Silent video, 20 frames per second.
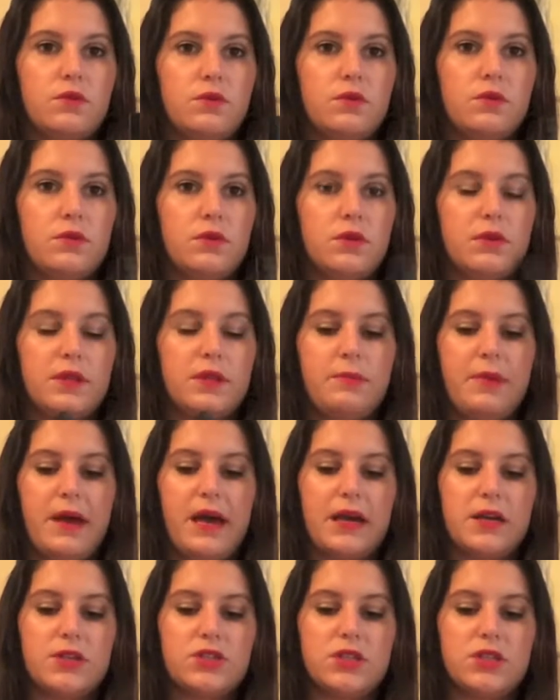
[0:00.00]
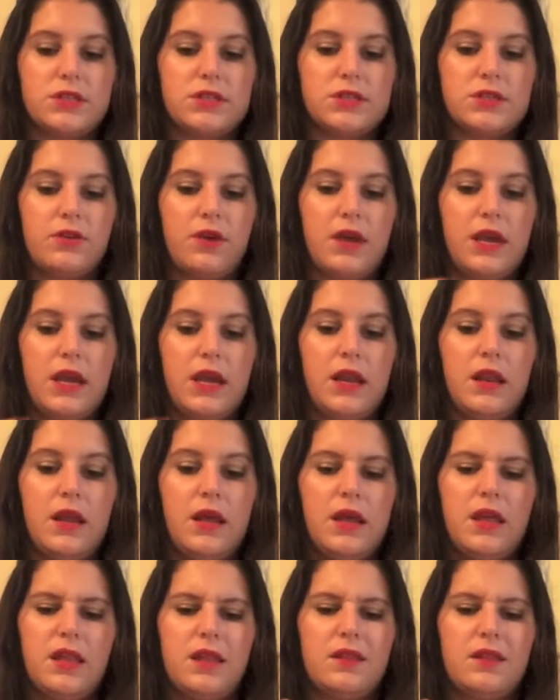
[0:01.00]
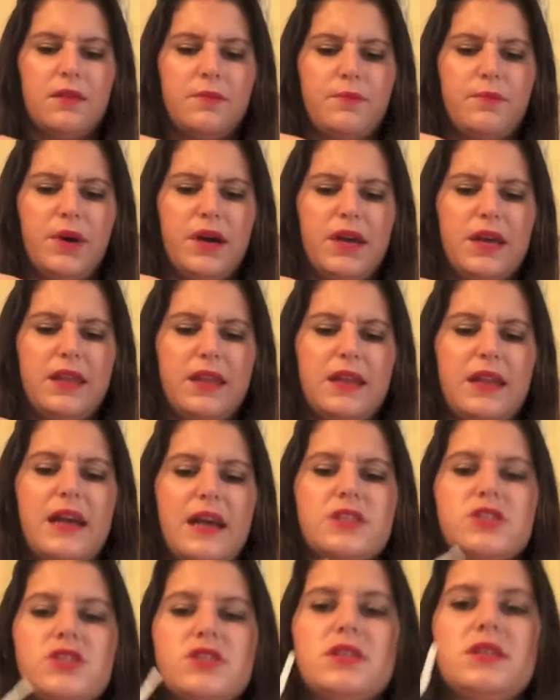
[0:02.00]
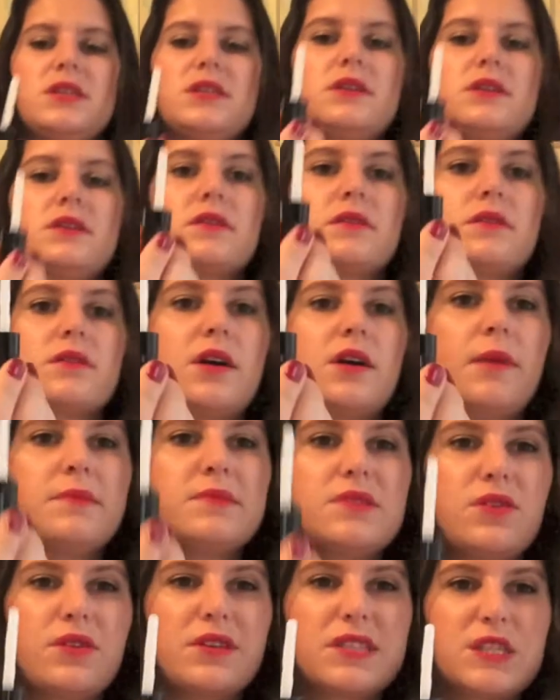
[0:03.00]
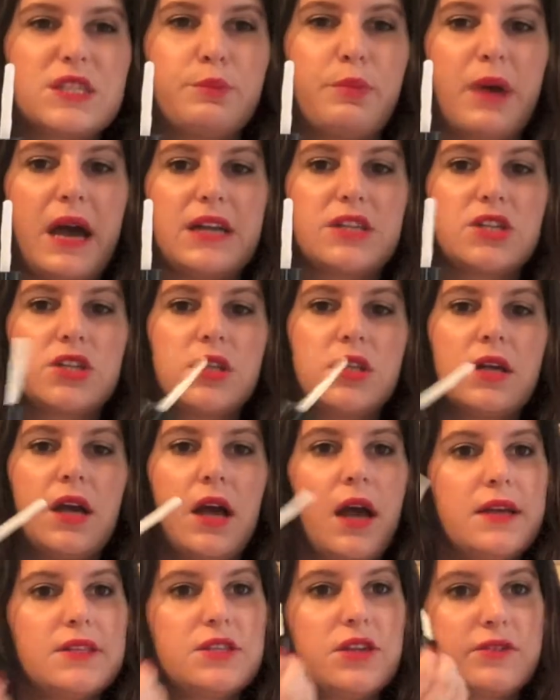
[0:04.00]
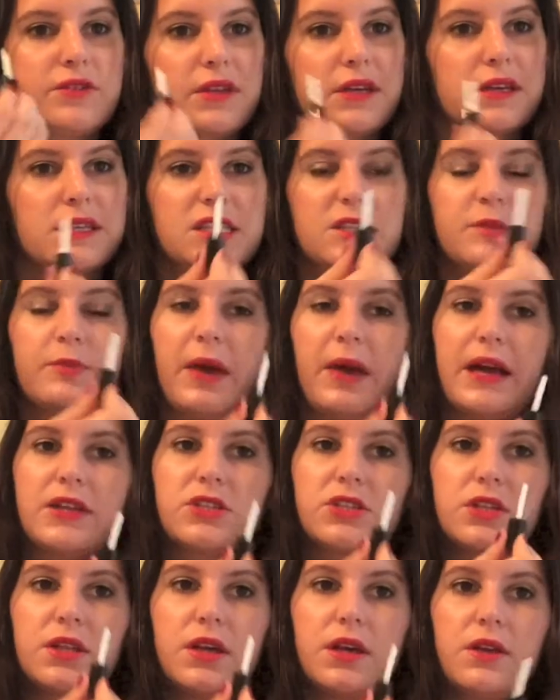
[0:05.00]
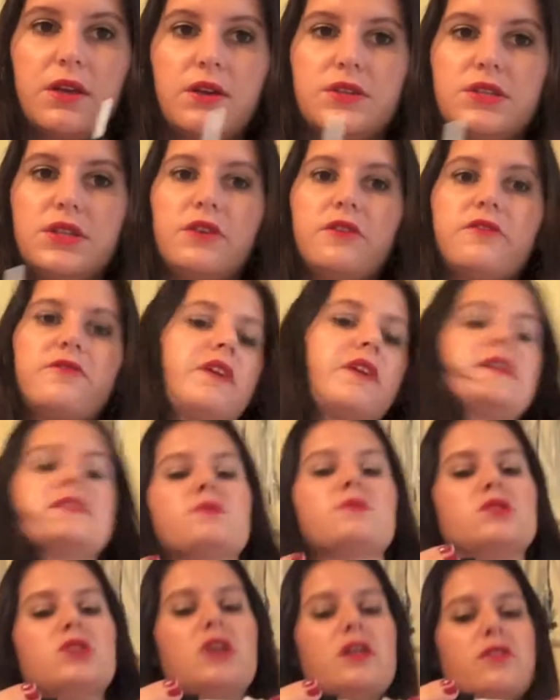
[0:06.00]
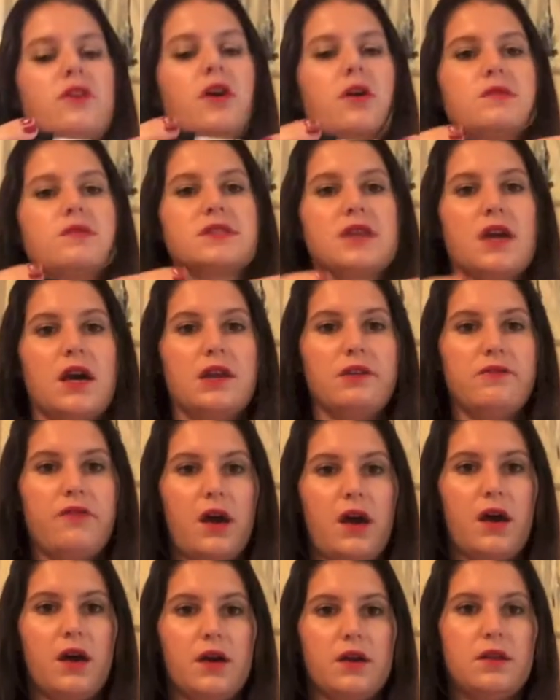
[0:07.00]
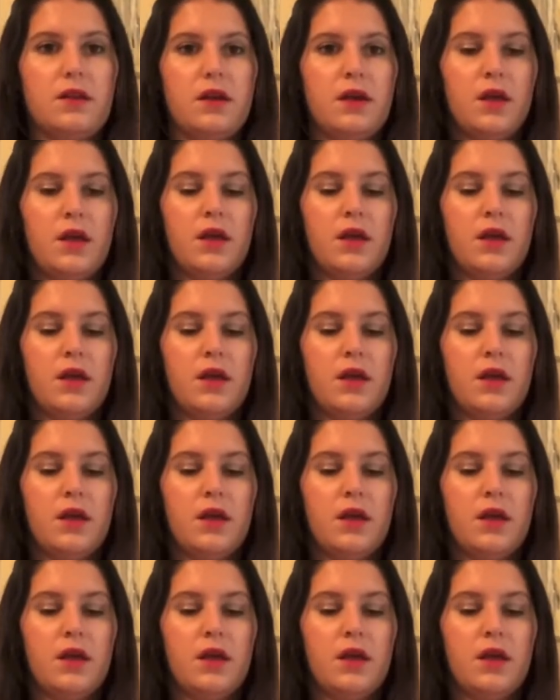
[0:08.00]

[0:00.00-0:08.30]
cool. The packaging is great, but it actually comes on a spatula, guys. So you have to like spatula it onto your face, which I thought was kind of odd.